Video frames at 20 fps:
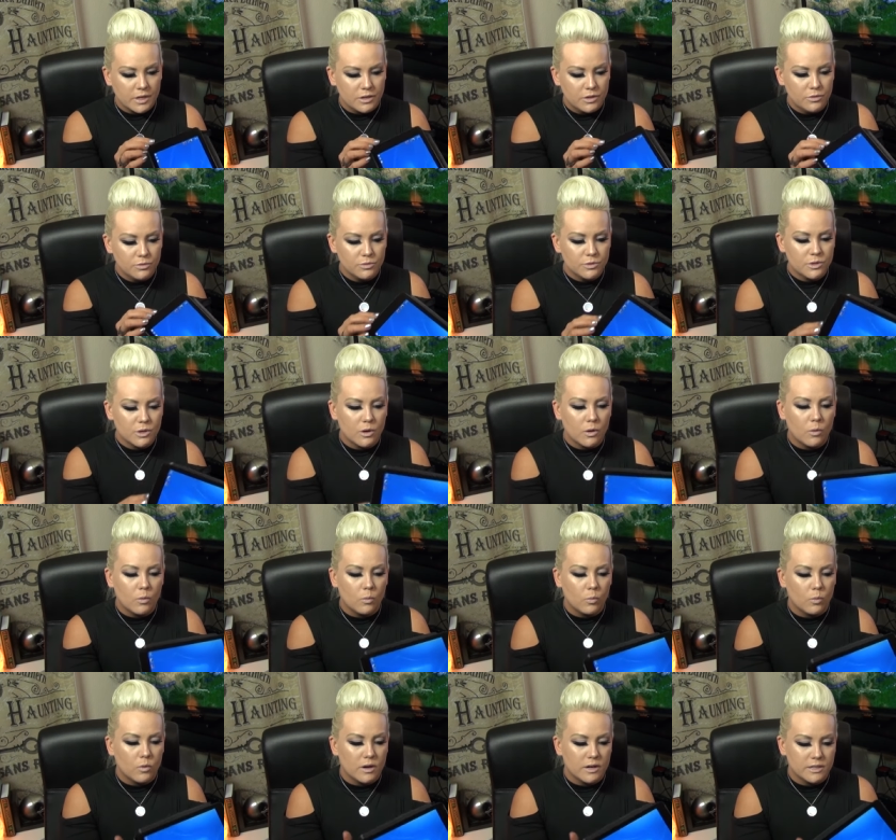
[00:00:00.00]
you don't
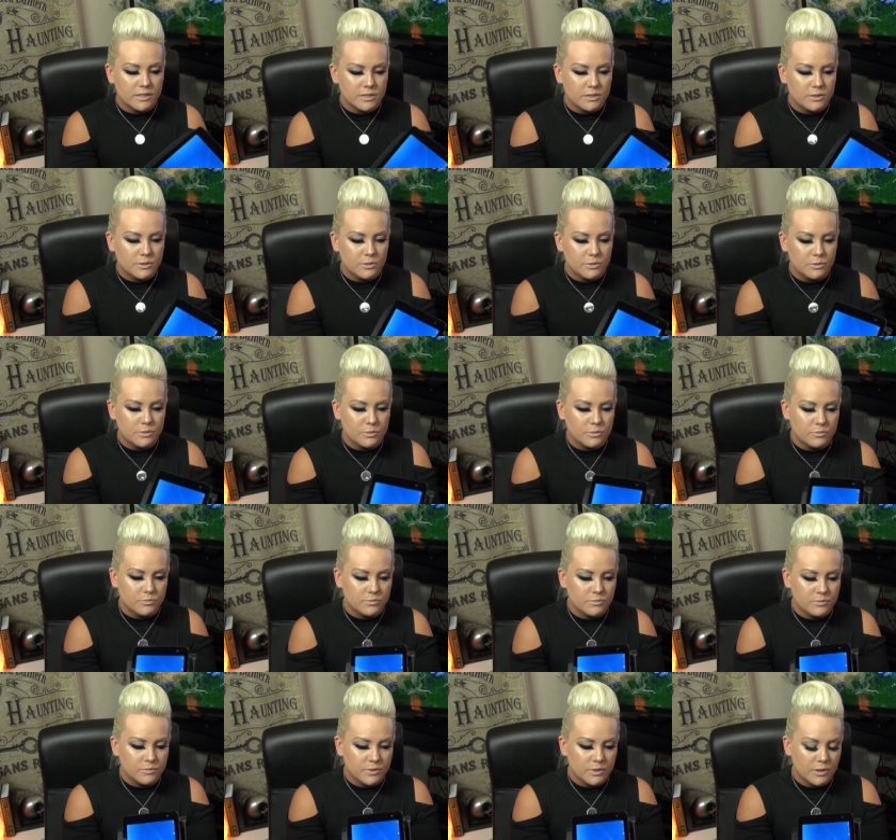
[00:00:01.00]
want to
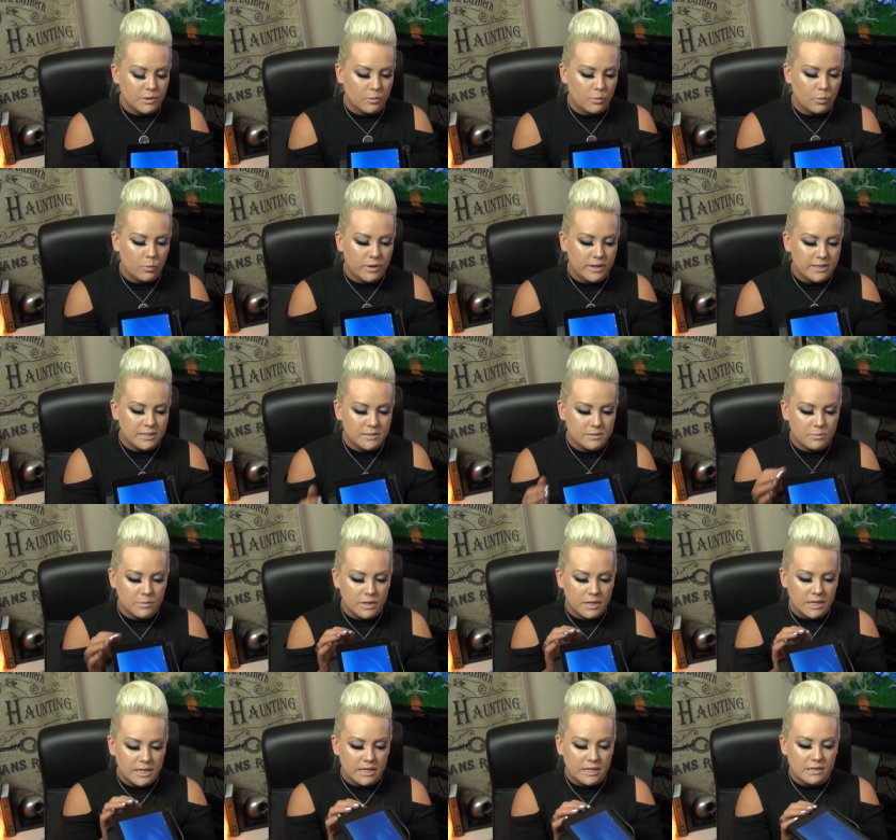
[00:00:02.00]
you know waste
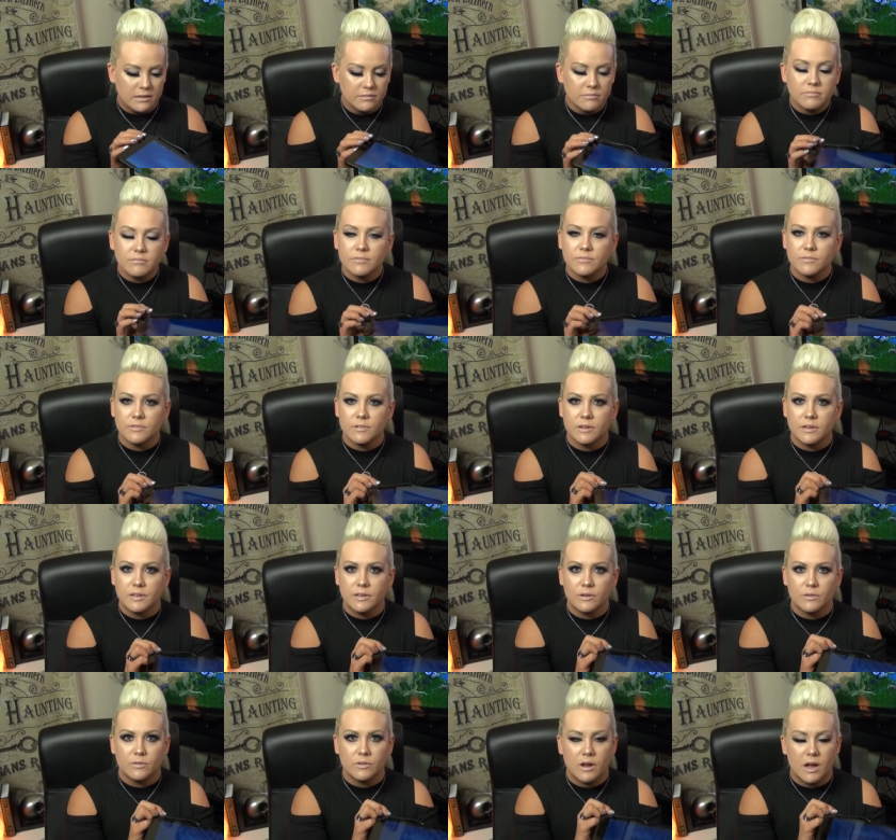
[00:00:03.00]
money you
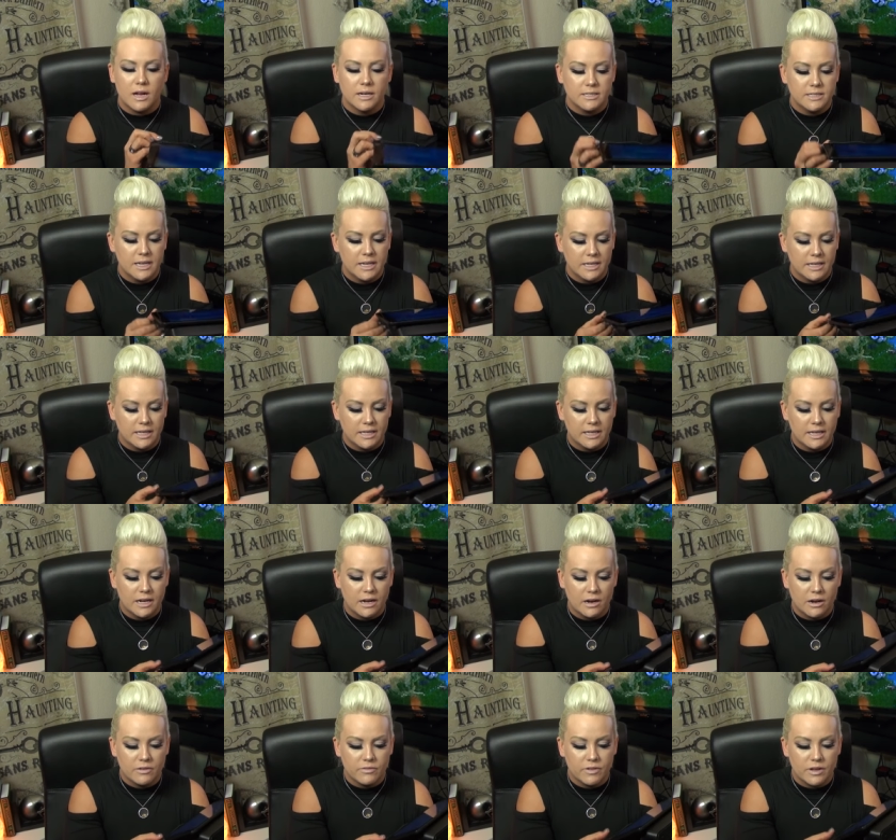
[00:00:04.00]
know not taking
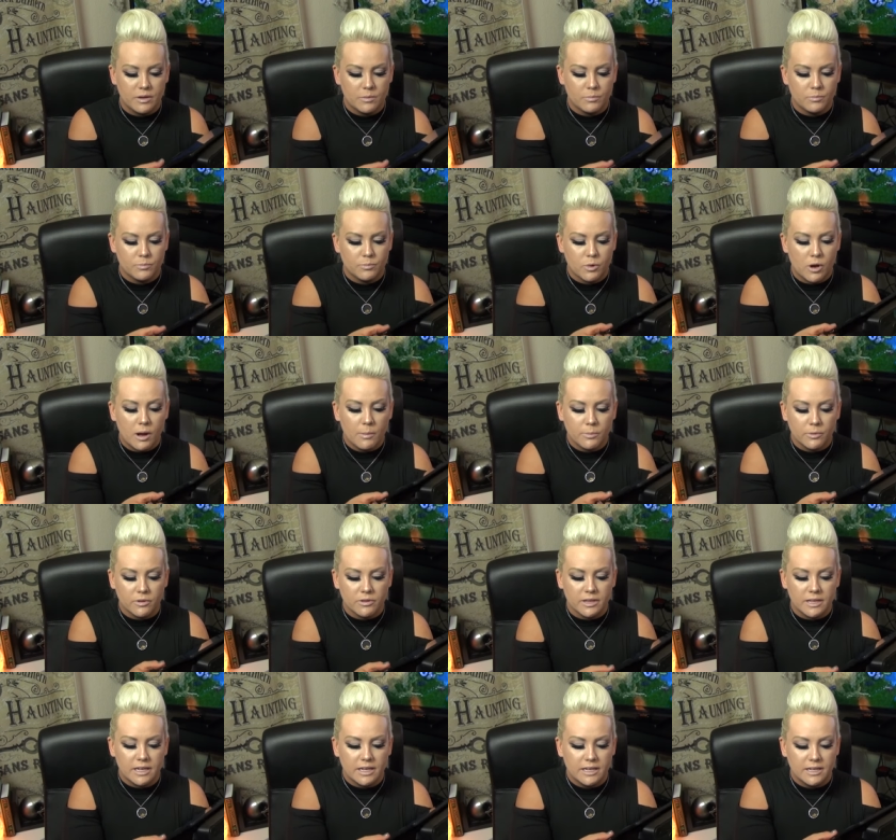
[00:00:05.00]
care of it
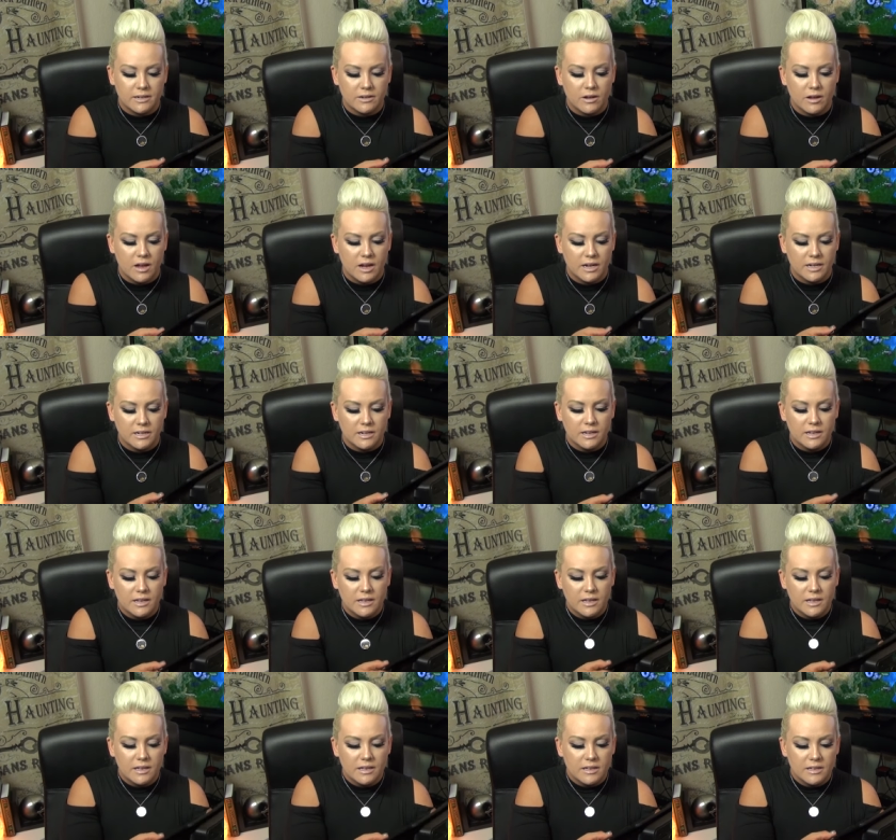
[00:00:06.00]
properly and not
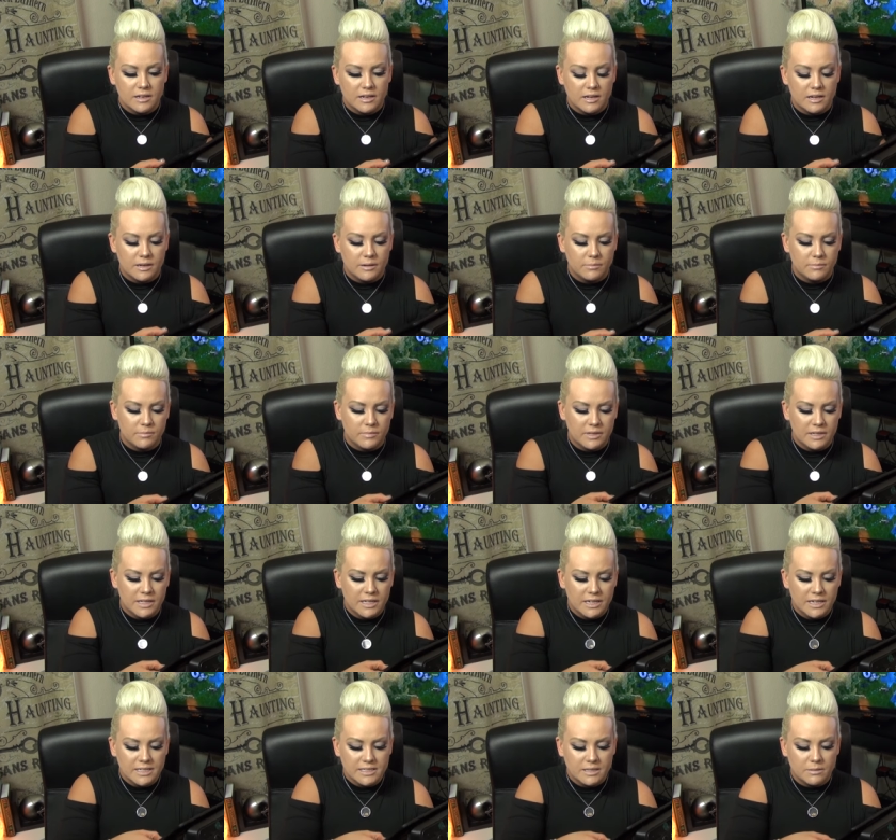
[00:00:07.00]
um,
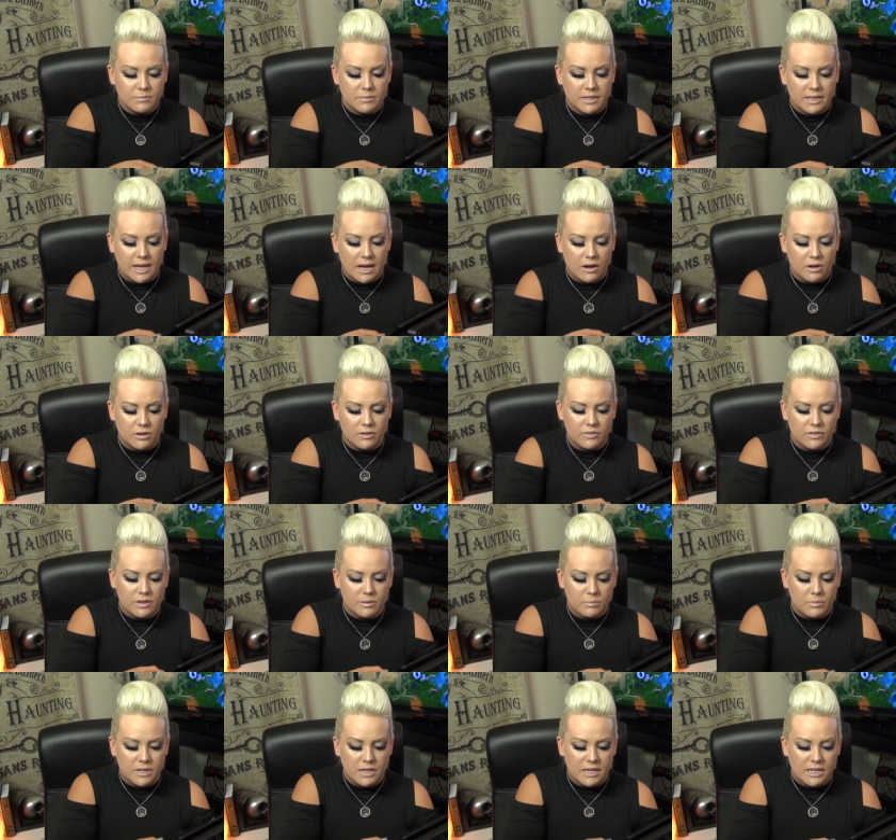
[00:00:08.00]
getting something out of it
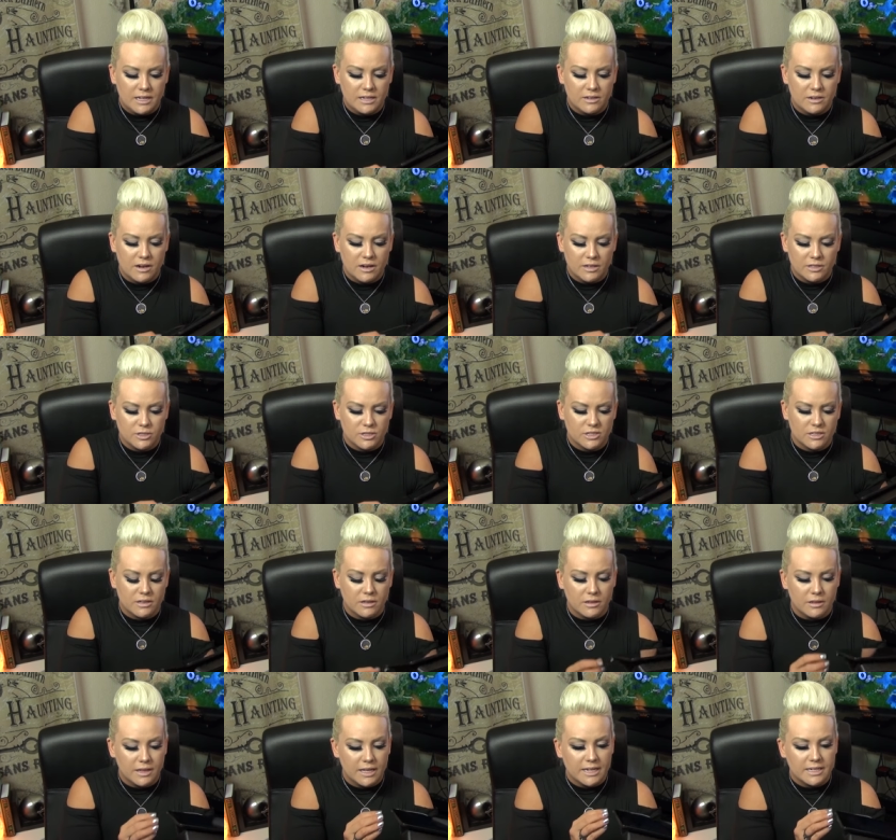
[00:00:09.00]
meaning not just
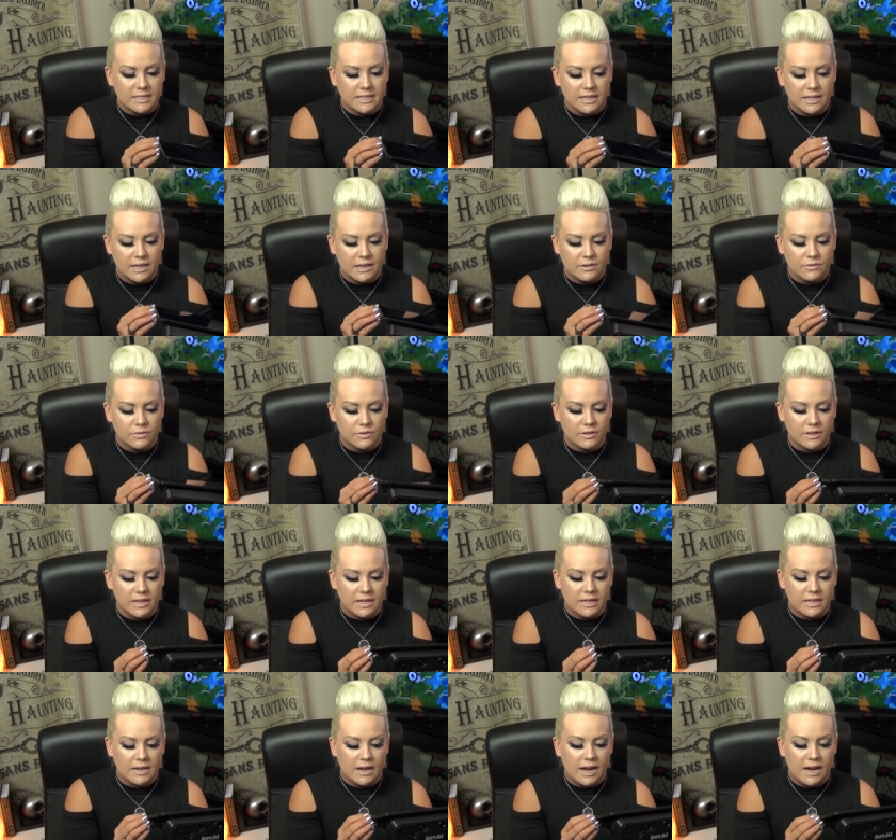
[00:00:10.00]
collecting it for
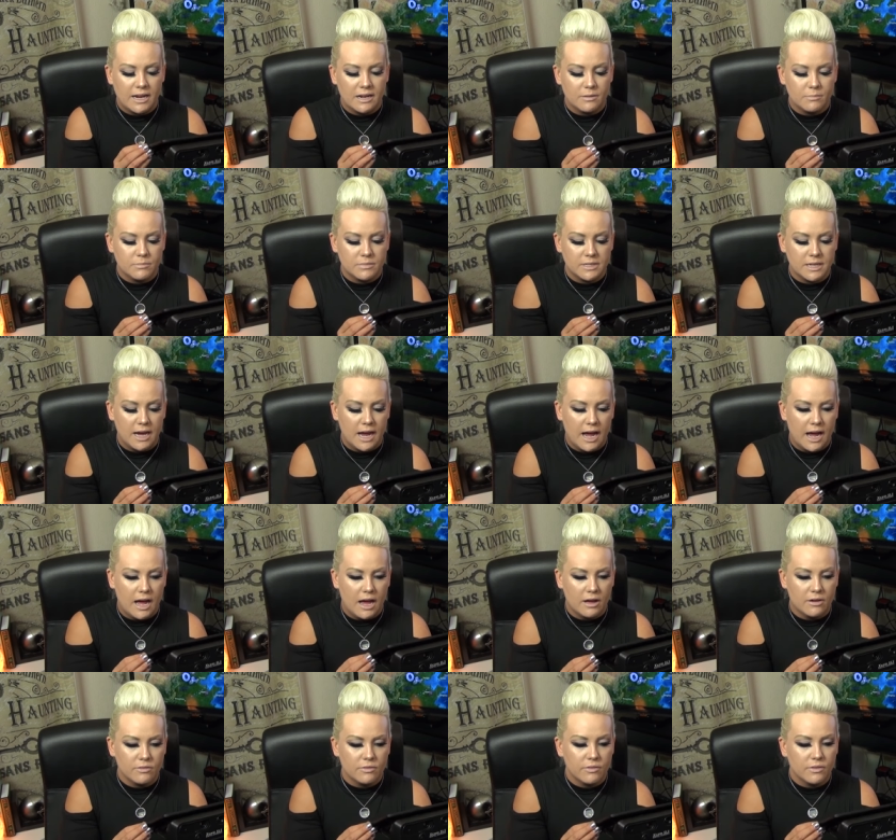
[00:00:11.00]
like an item to
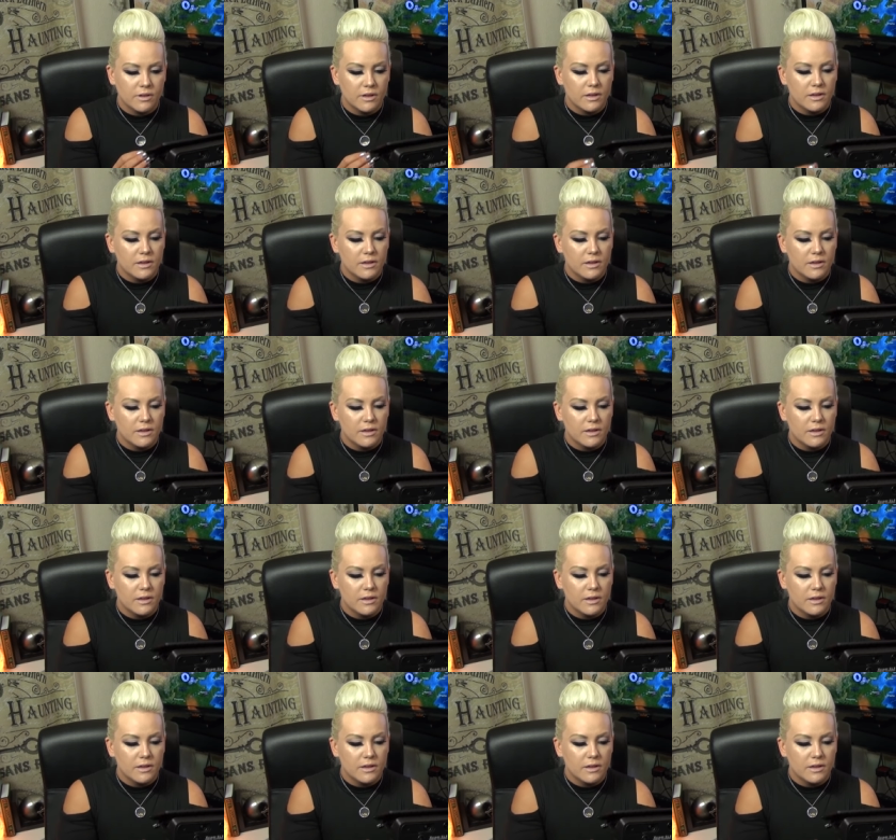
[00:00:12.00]
have